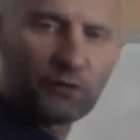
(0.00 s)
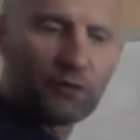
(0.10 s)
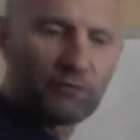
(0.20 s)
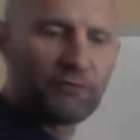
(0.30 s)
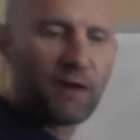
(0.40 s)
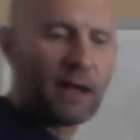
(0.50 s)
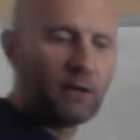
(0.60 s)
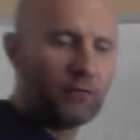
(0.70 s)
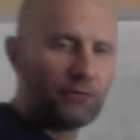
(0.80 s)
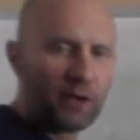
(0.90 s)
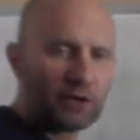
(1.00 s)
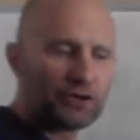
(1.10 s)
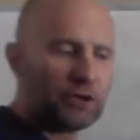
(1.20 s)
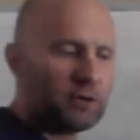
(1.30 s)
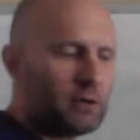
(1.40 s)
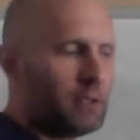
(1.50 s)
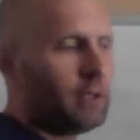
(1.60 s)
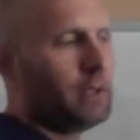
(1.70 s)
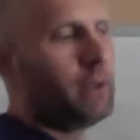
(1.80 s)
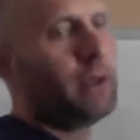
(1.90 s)
under the File section,
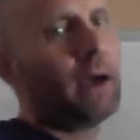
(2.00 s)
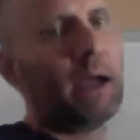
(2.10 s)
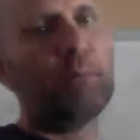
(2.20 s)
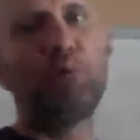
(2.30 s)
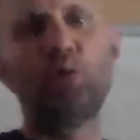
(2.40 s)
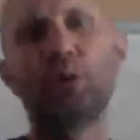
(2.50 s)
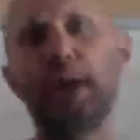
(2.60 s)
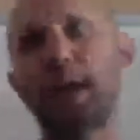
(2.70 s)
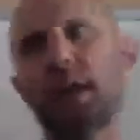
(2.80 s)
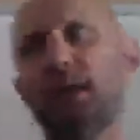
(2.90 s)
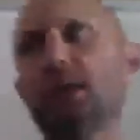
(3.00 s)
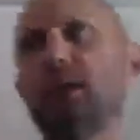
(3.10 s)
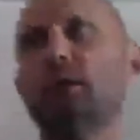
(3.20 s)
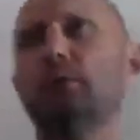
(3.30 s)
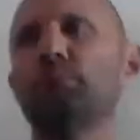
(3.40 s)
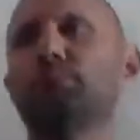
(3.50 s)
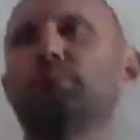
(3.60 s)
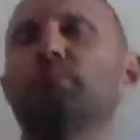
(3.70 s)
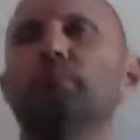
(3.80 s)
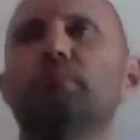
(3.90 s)
I put a
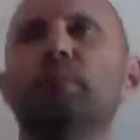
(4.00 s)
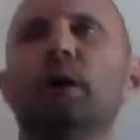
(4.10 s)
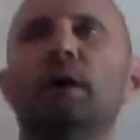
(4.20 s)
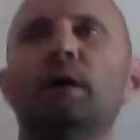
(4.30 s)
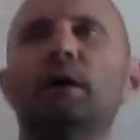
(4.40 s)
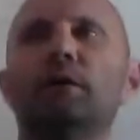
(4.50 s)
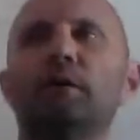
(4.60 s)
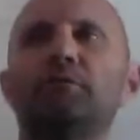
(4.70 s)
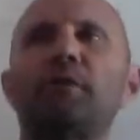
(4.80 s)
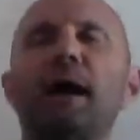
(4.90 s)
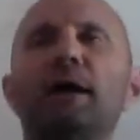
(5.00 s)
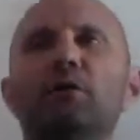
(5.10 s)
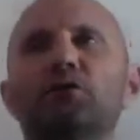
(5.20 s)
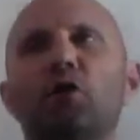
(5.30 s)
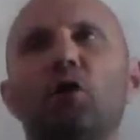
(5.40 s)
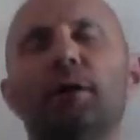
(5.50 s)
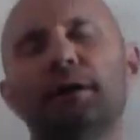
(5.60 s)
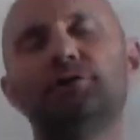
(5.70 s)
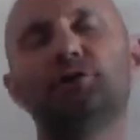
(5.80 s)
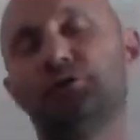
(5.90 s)
file is called,
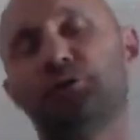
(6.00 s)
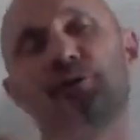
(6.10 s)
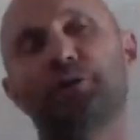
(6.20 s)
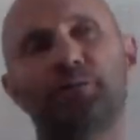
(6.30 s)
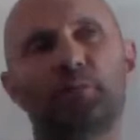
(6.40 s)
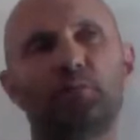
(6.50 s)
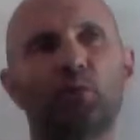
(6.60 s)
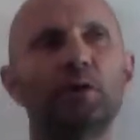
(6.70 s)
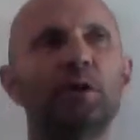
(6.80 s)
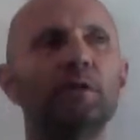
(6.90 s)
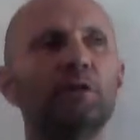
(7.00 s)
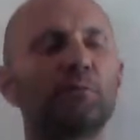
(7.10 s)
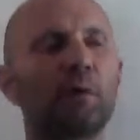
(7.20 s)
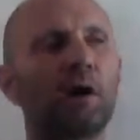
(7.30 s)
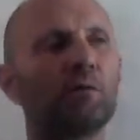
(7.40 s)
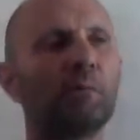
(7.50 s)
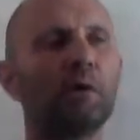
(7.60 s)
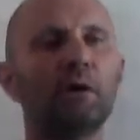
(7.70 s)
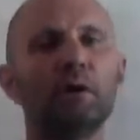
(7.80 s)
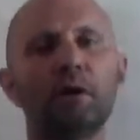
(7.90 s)
and I should have told you this before you did these problems,
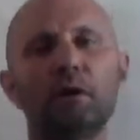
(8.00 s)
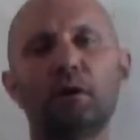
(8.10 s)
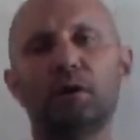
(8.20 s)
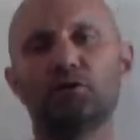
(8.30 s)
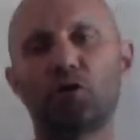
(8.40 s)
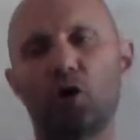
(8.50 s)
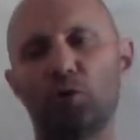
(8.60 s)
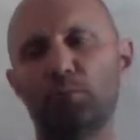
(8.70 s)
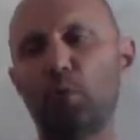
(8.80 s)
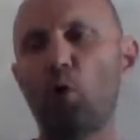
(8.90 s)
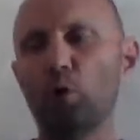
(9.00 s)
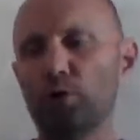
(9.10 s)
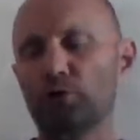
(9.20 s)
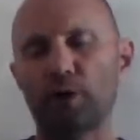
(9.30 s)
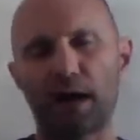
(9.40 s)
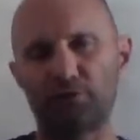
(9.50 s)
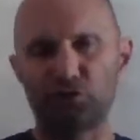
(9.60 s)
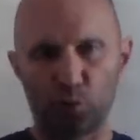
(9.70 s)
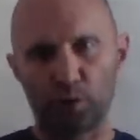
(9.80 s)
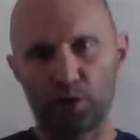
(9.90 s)
but it's called Polar
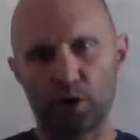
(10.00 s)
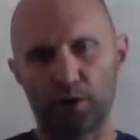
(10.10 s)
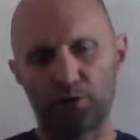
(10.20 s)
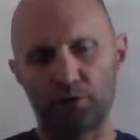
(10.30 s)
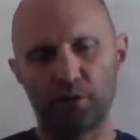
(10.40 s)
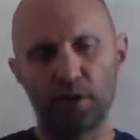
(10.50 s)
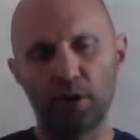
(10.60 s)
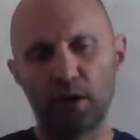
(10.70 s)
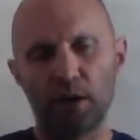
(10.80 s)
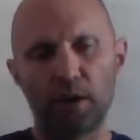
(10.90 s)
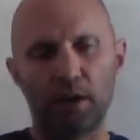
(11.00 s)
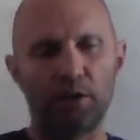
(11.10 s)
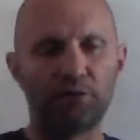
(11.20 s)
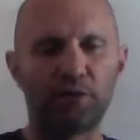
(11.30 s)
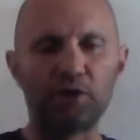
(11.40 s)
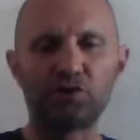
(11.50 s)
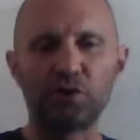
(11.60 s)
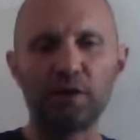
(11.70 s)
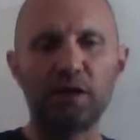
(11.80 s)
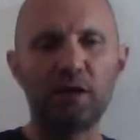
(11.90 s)
Graph Shortcuts. And
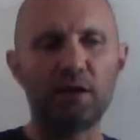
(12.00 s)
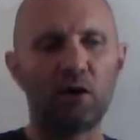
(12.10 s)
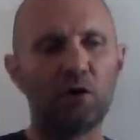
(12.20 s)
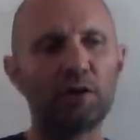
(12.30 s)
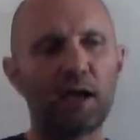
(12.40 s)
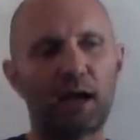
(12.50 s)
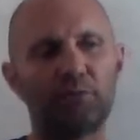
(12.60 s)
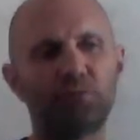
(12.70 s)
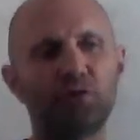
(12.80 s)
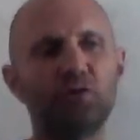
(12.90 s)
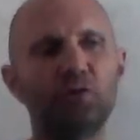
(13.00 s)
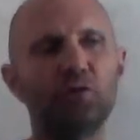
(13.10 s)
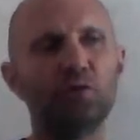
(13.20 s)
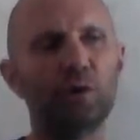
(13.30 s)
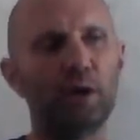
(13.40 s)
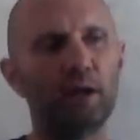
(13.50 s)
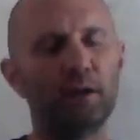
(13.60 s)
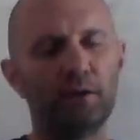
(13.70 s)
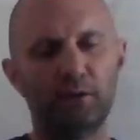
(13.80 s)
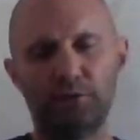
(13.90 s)
essentially, all you have to do
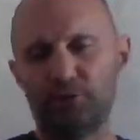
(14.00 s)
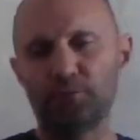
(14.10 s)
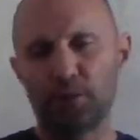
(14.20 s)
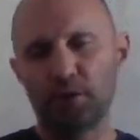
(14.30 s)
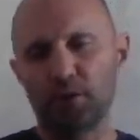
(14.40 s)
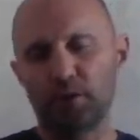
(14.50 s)
is